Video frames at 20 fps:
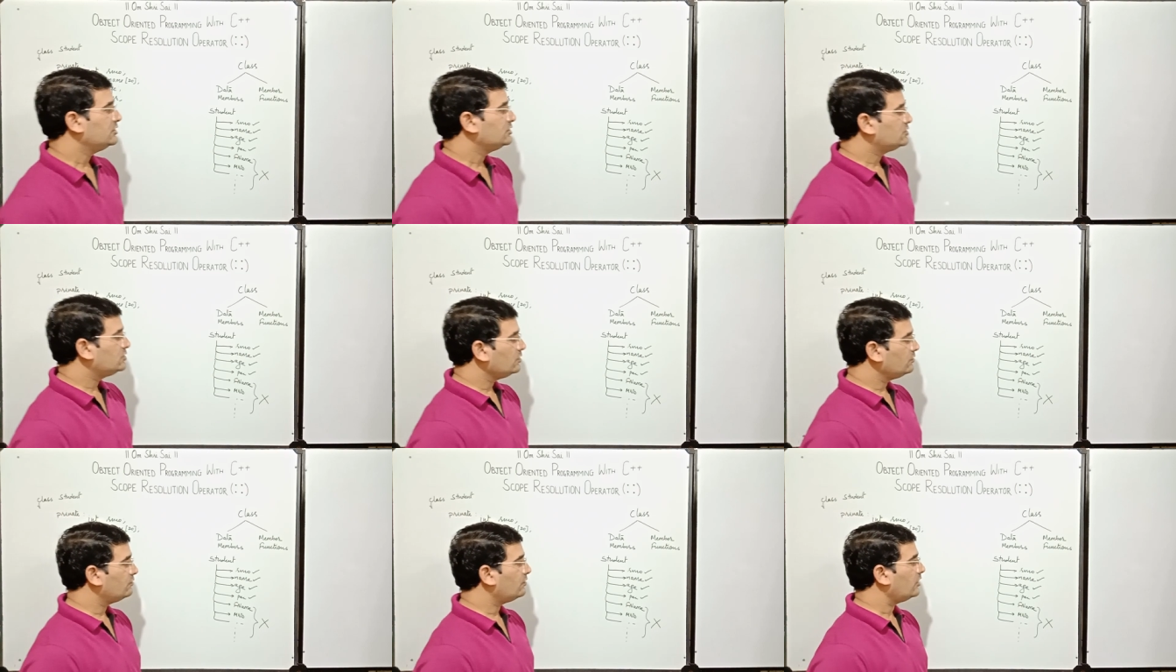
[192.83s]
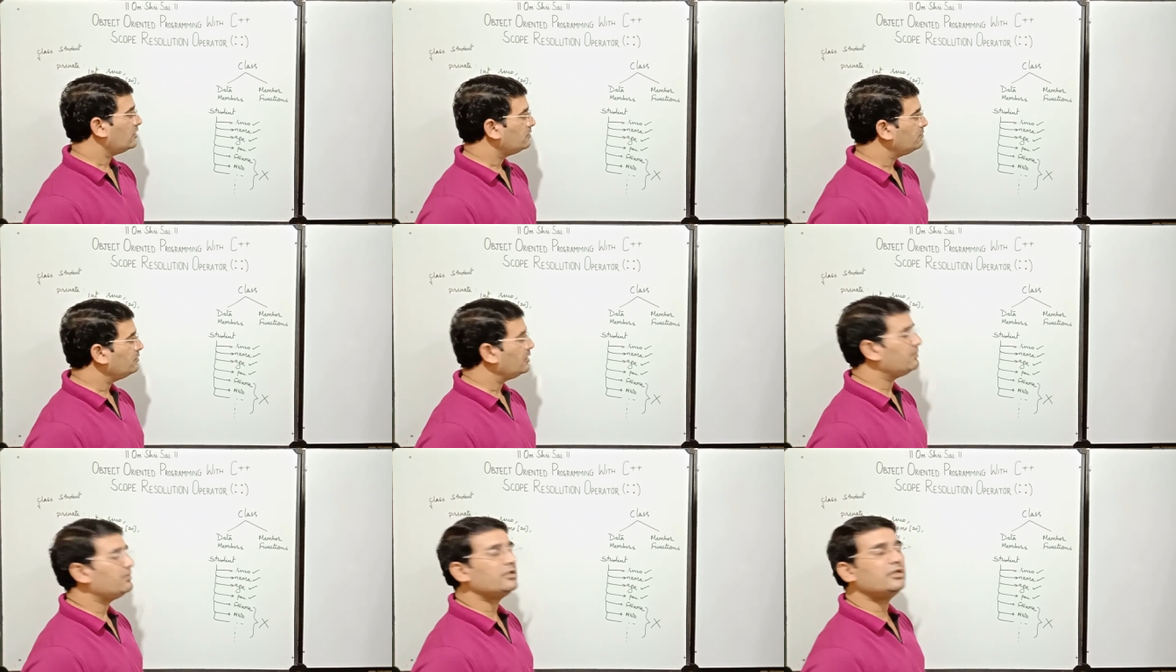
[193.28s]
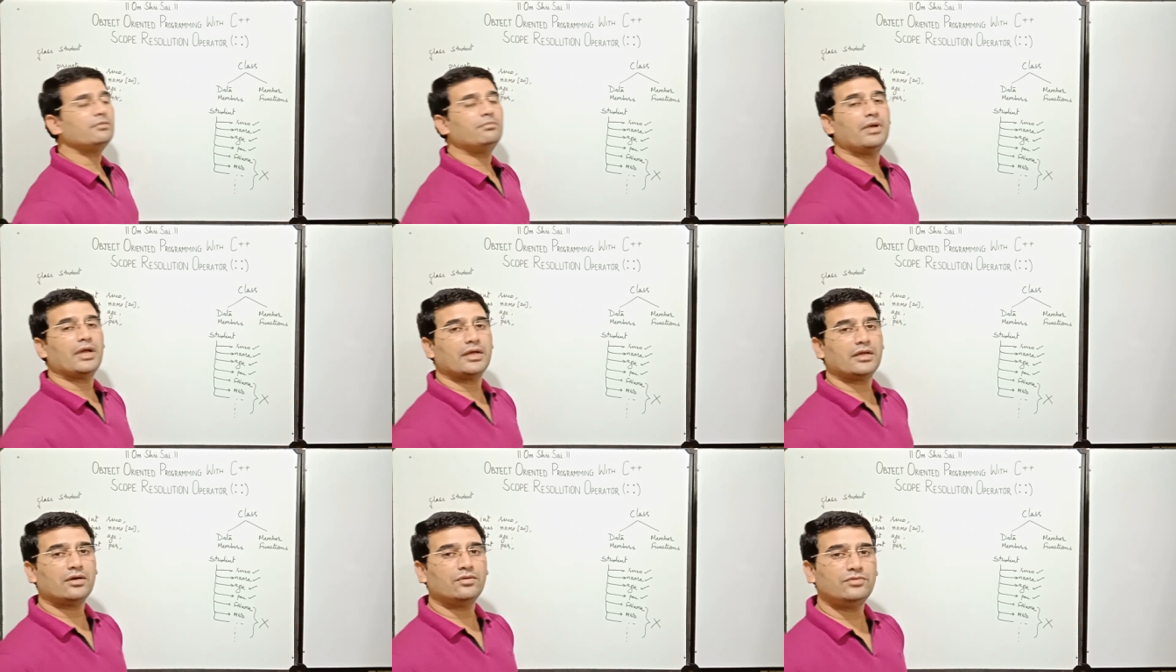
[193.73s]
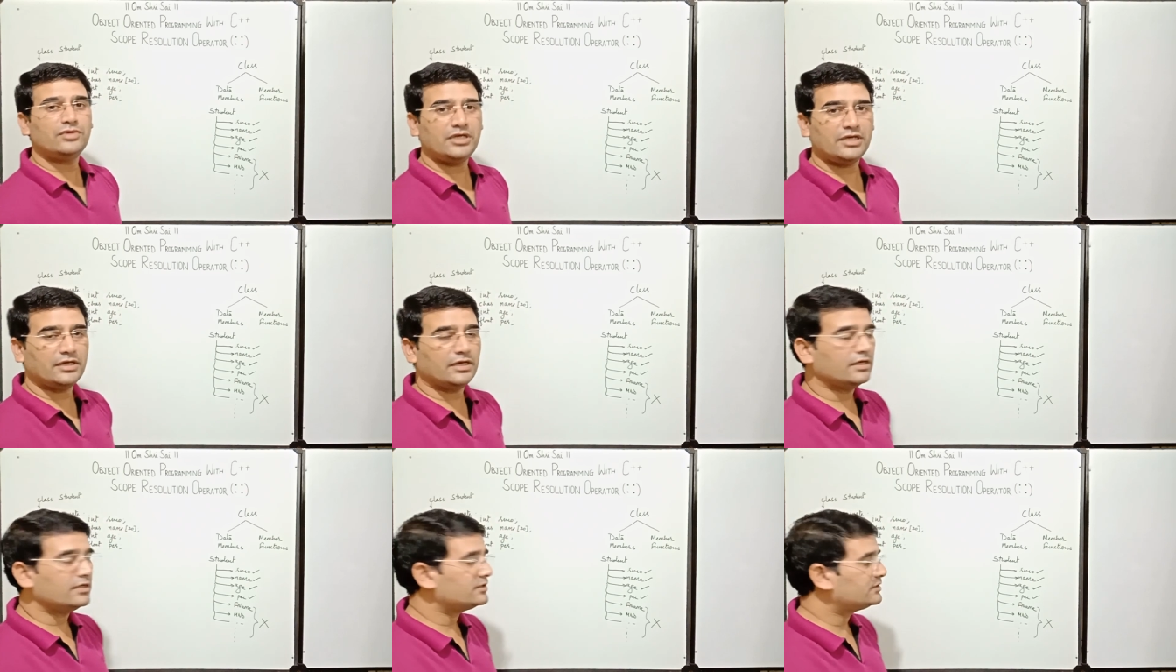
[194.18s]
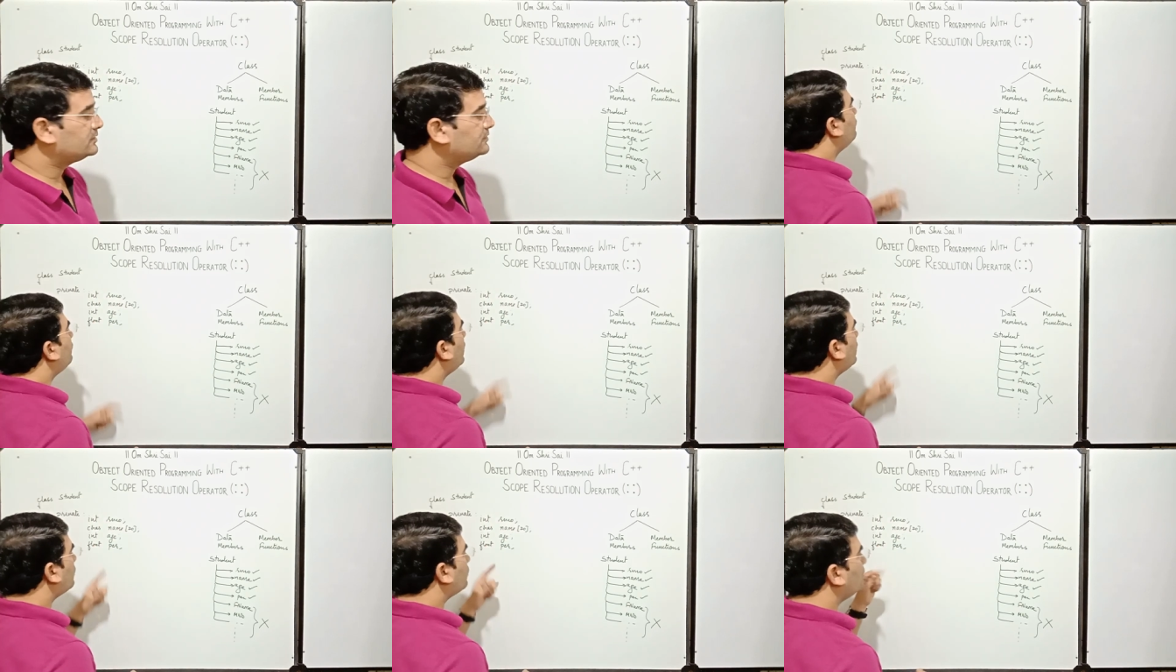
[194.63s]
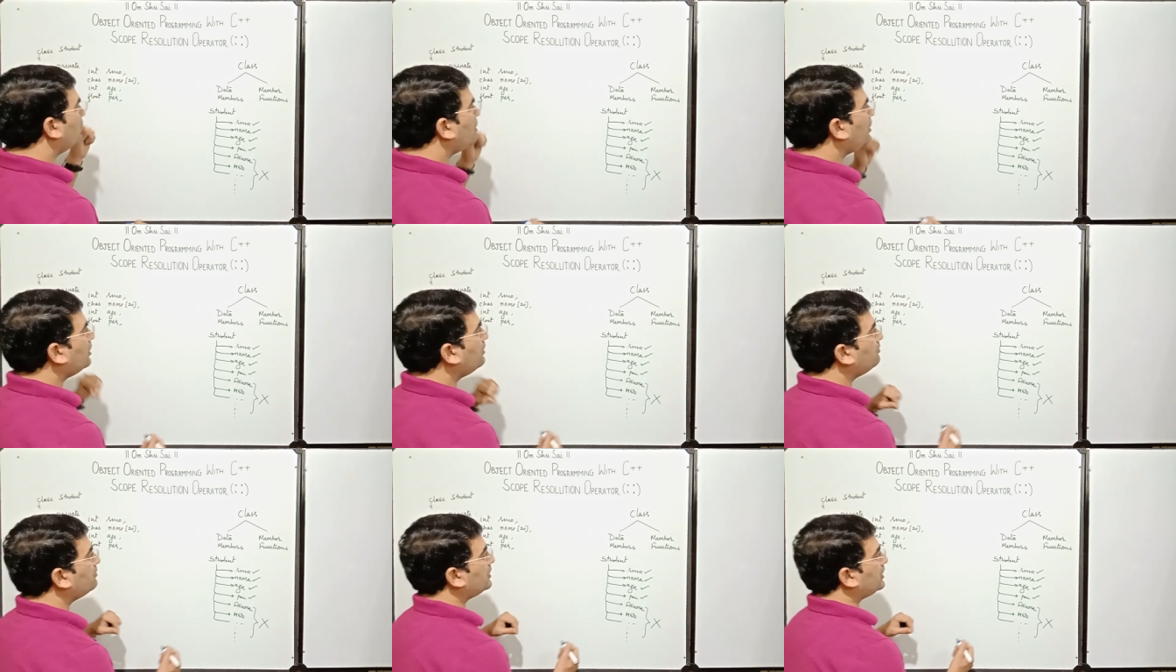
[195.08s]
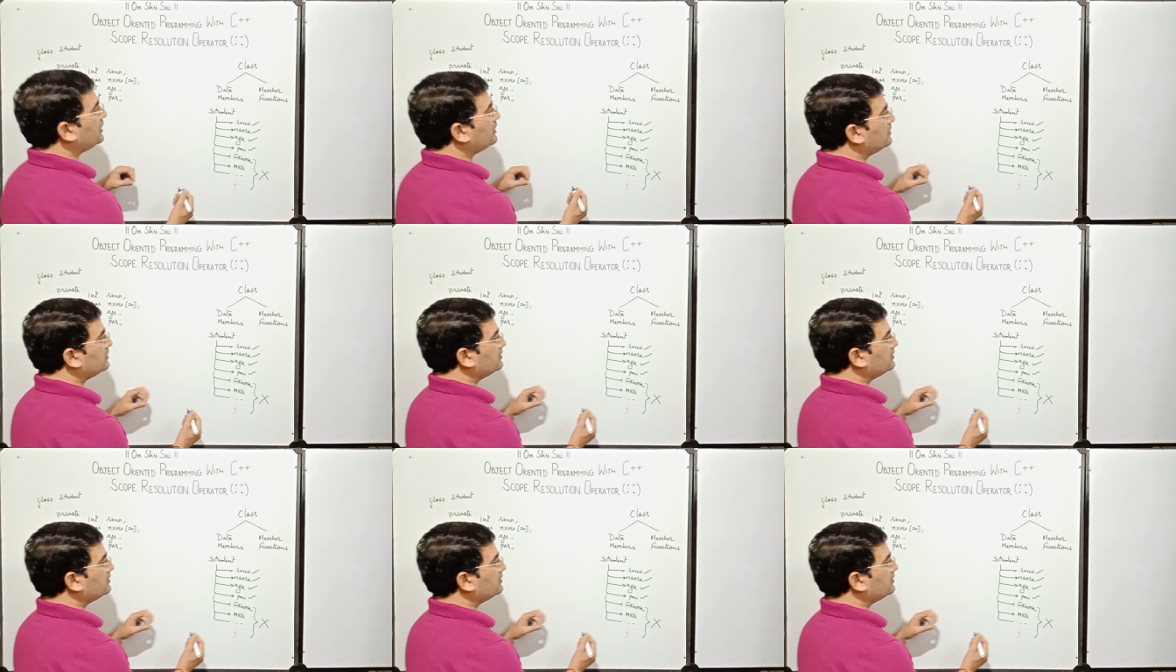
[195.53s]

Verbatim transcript: So what may be the background details? For roll number,